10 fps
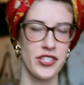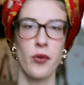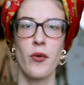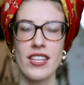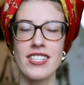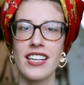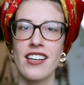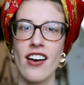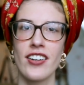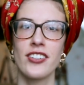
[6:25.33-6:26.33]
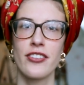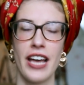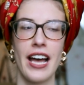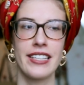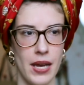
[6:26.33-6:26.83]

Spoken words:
So once I got all that,